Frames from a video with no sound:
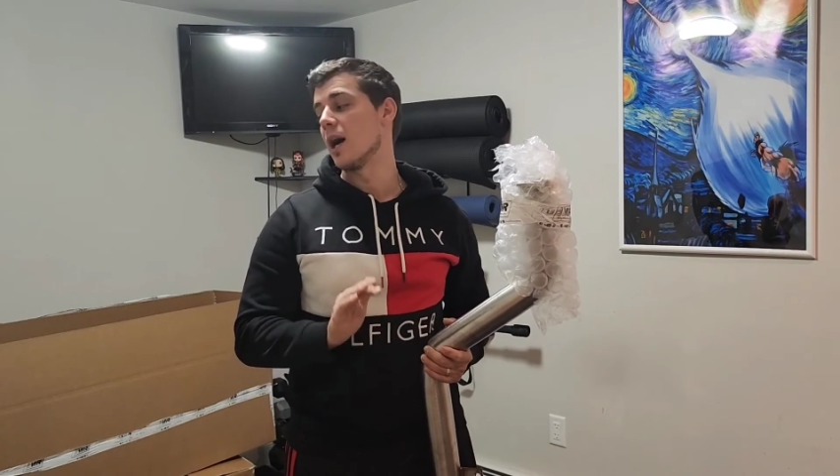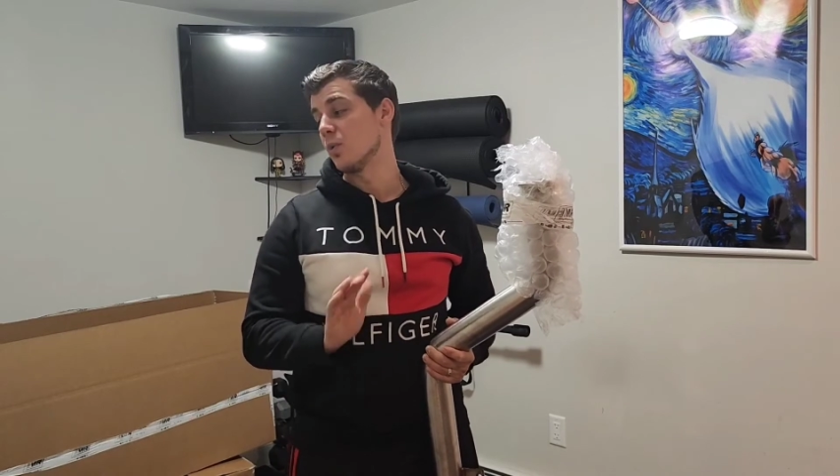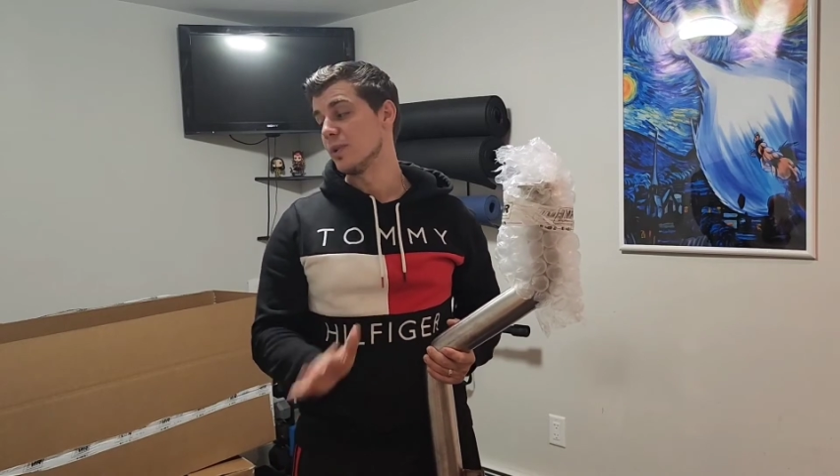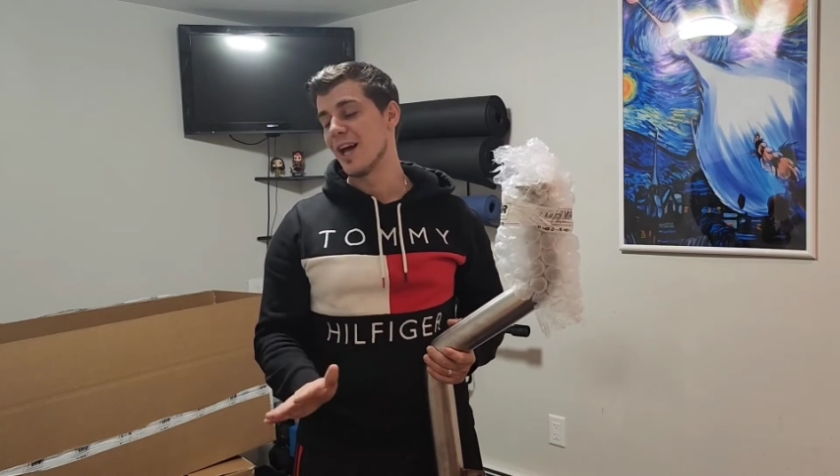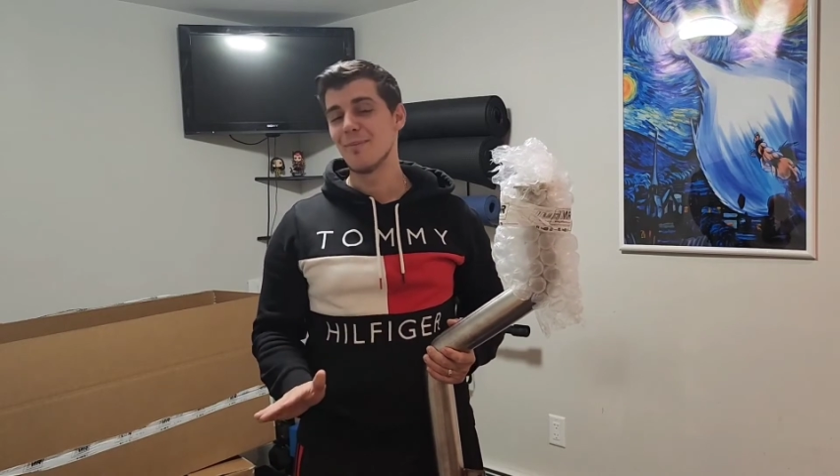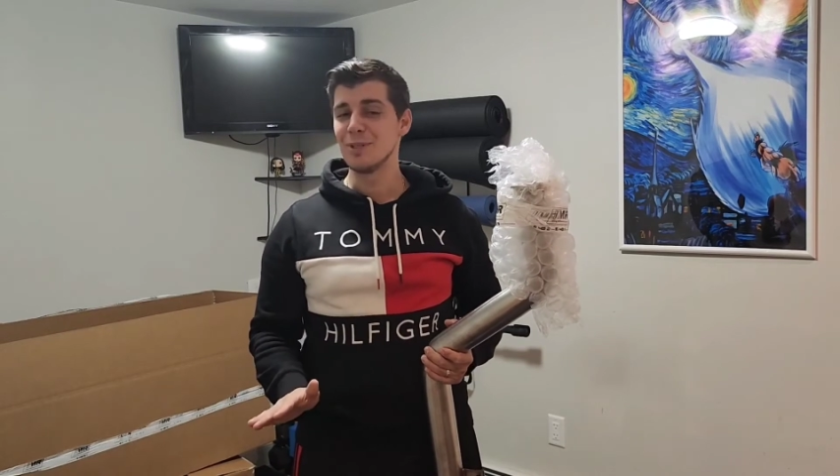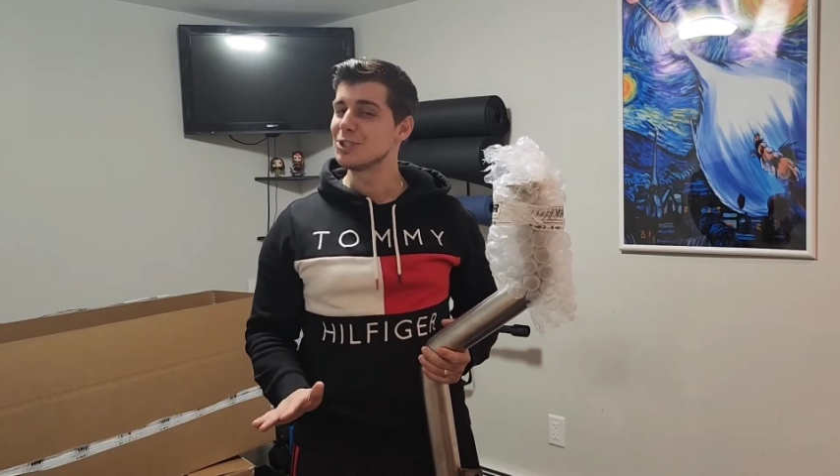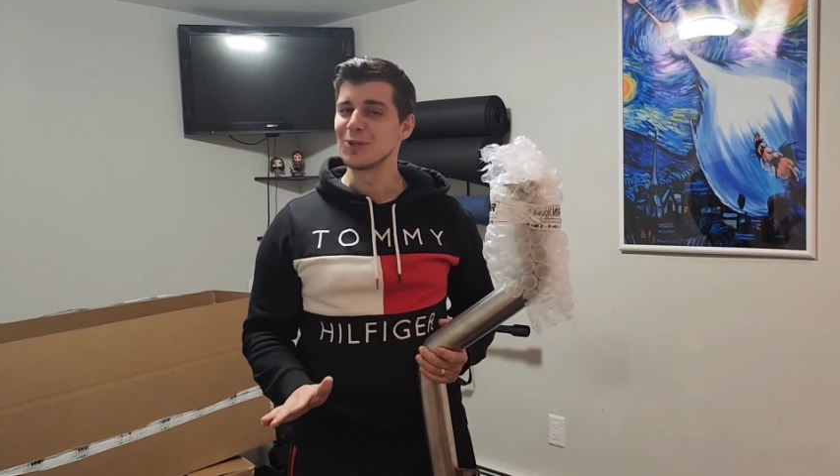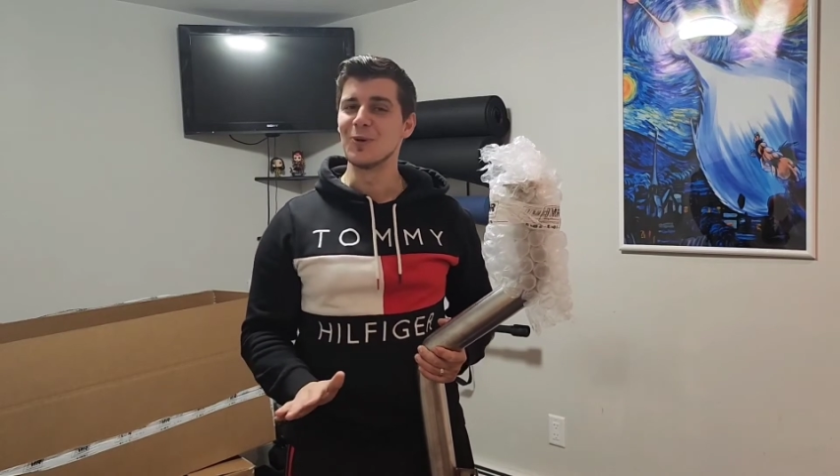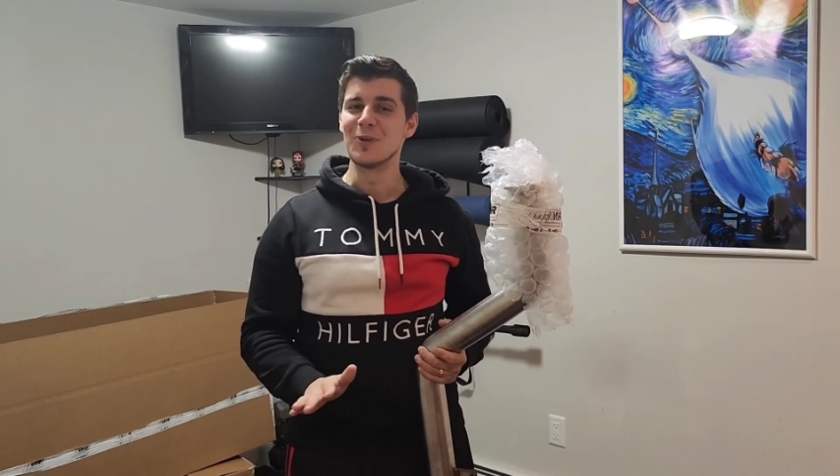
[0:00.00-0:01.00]
I will not be
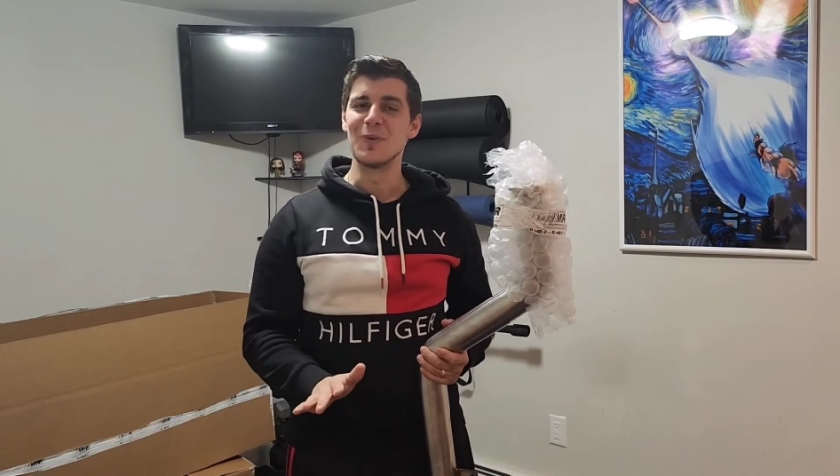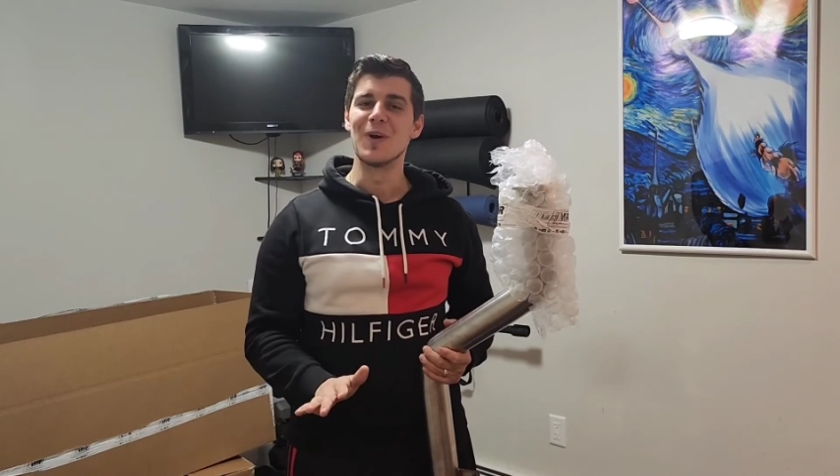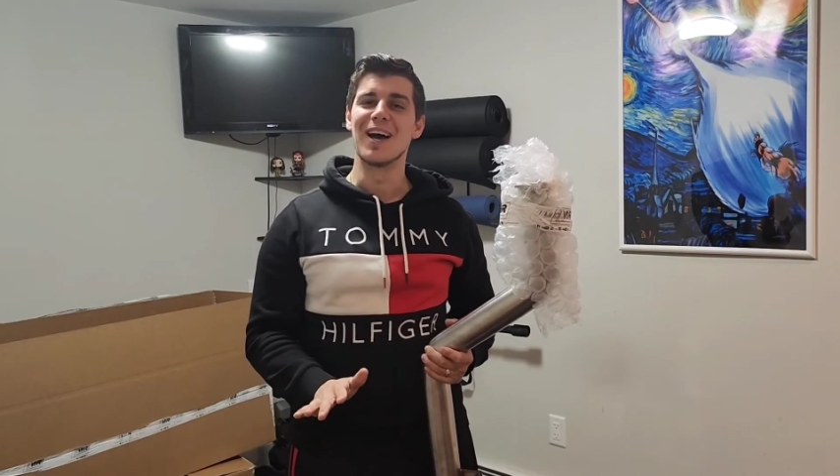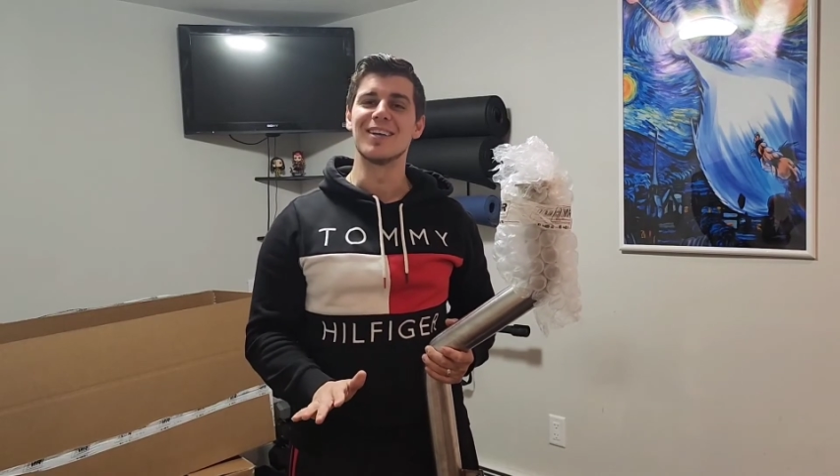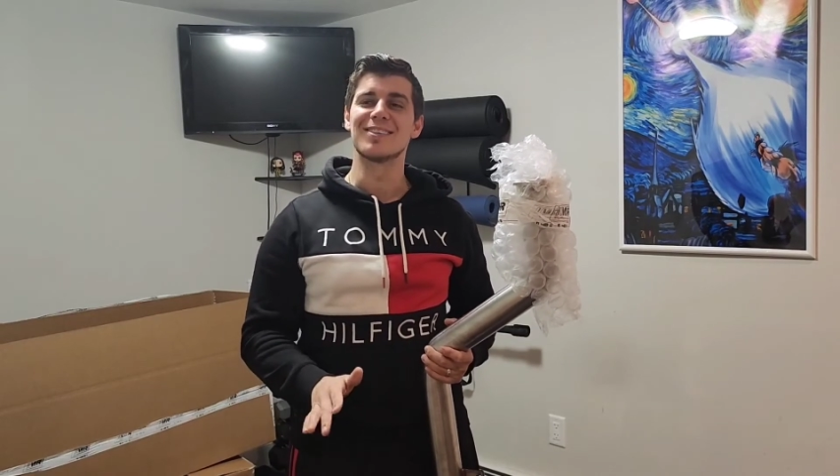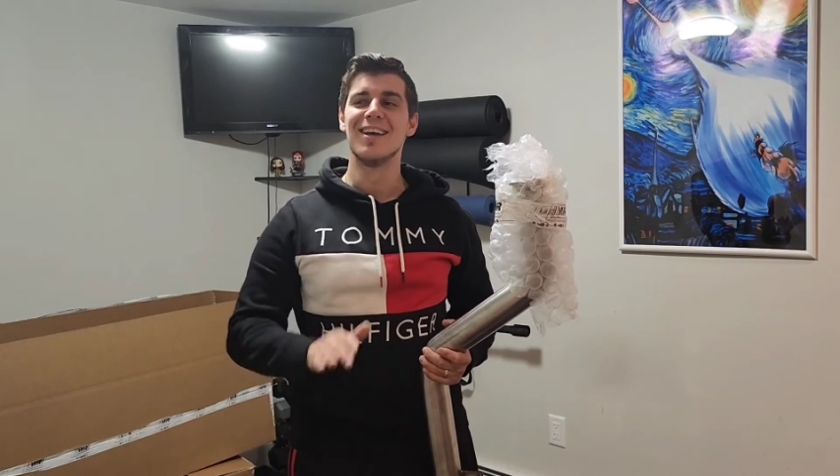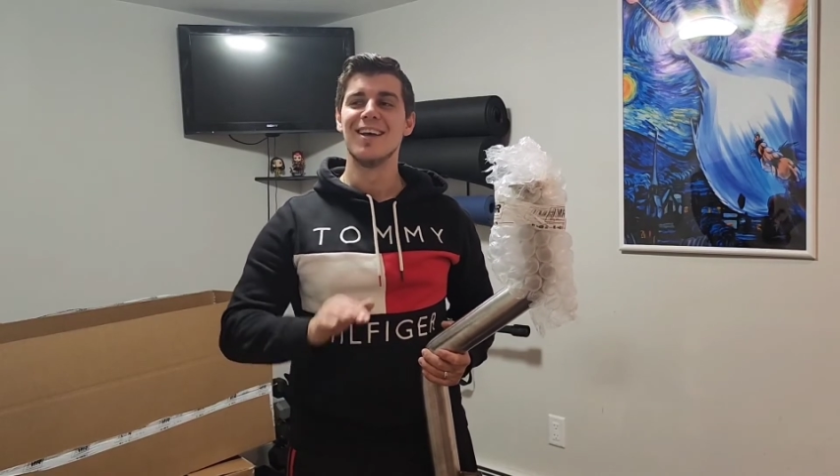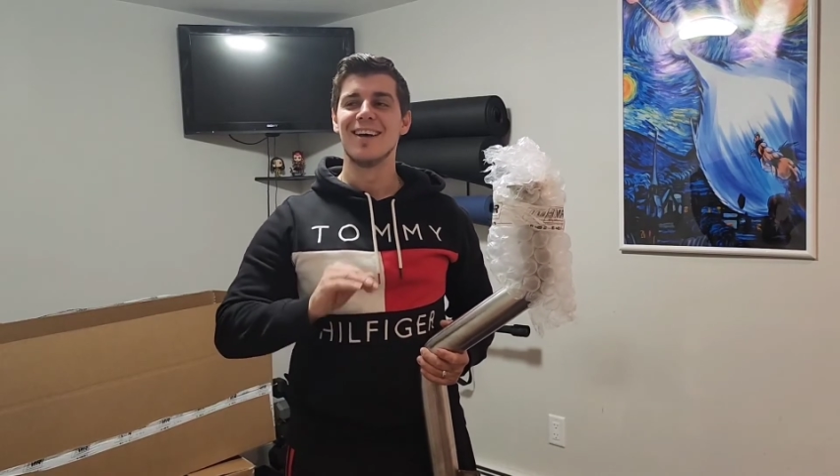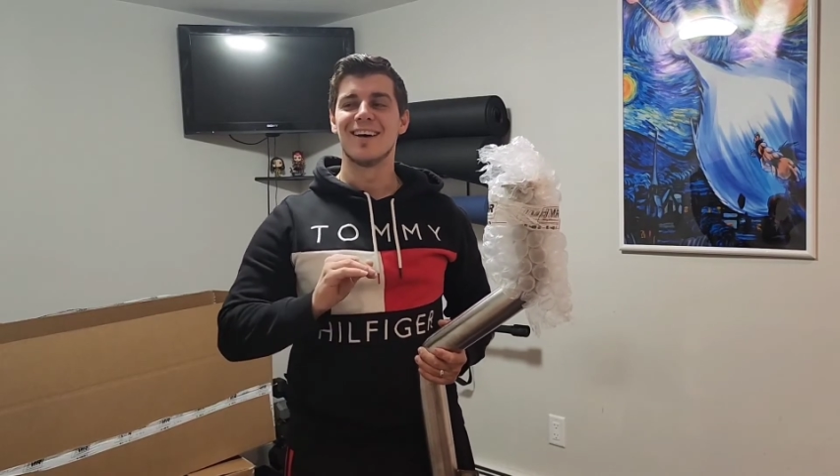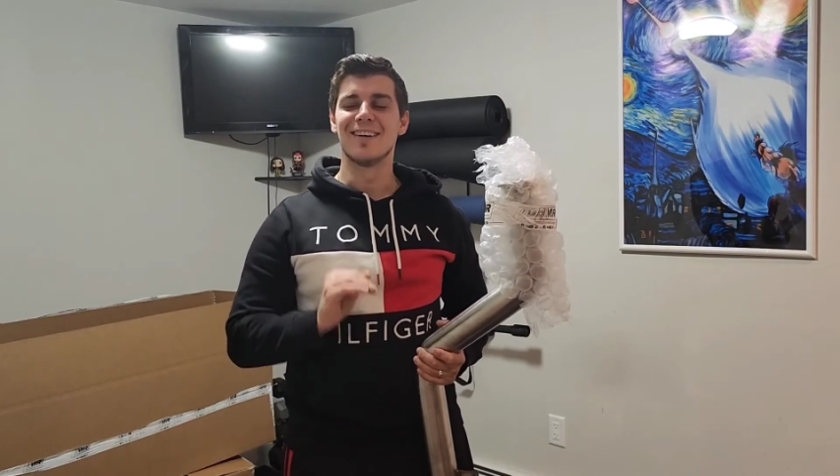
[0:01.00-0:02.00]
showing you guys
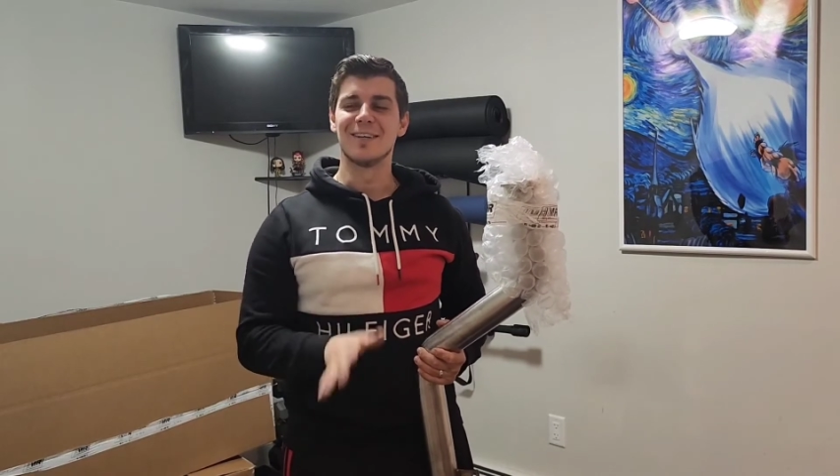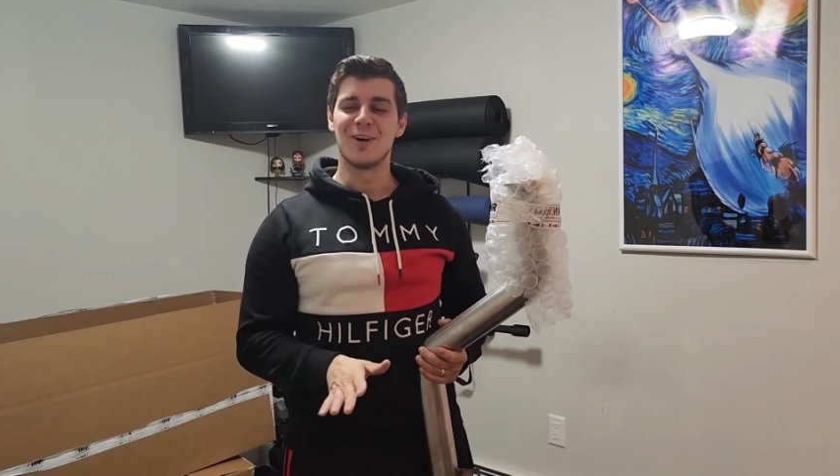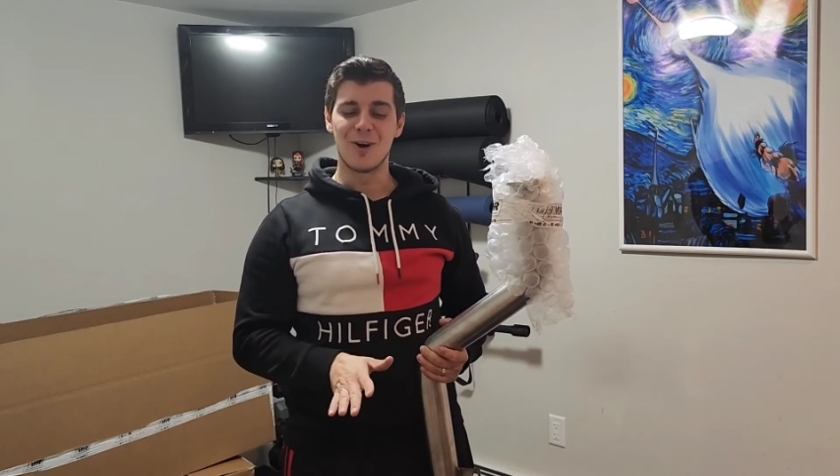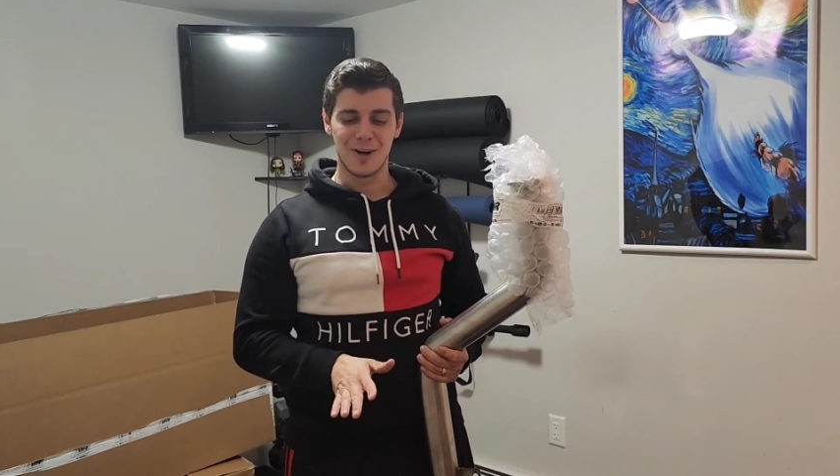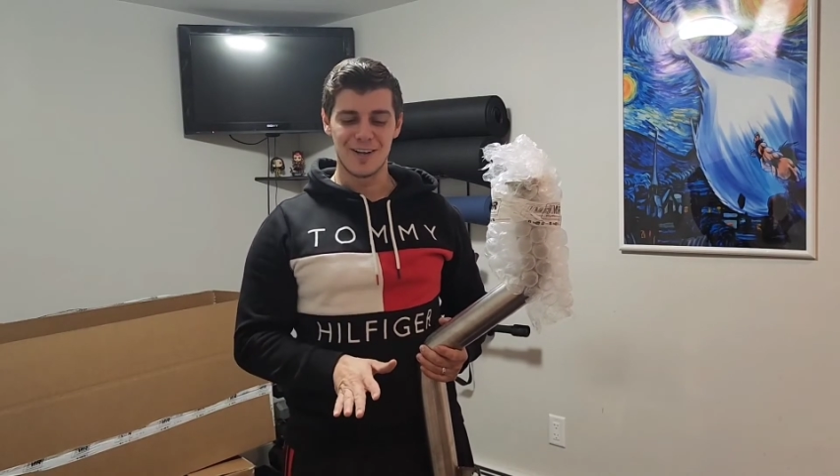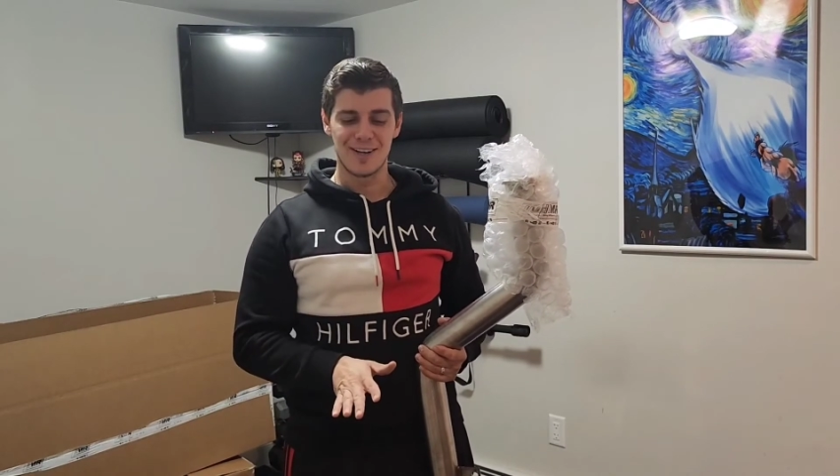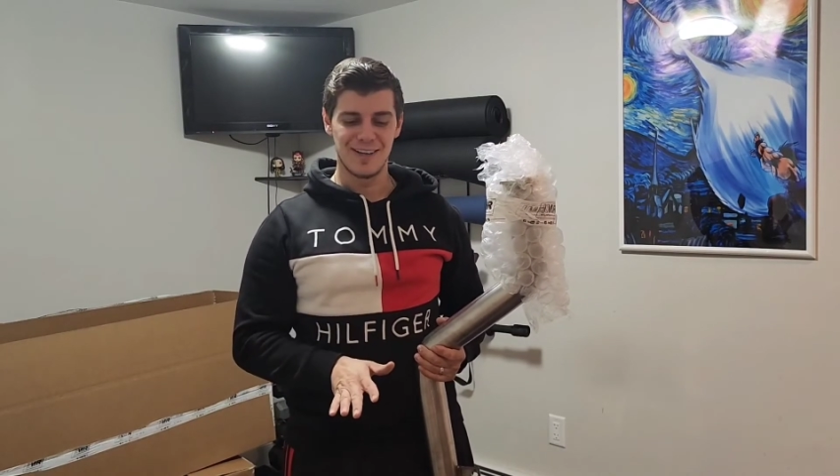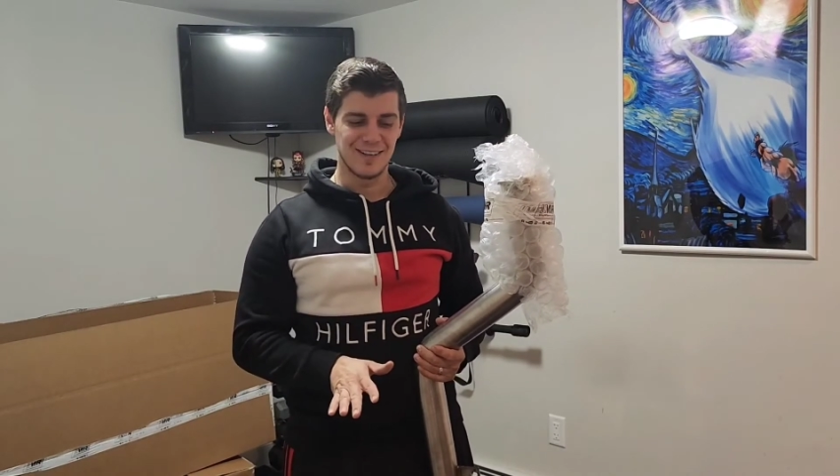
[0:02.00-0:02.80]
arc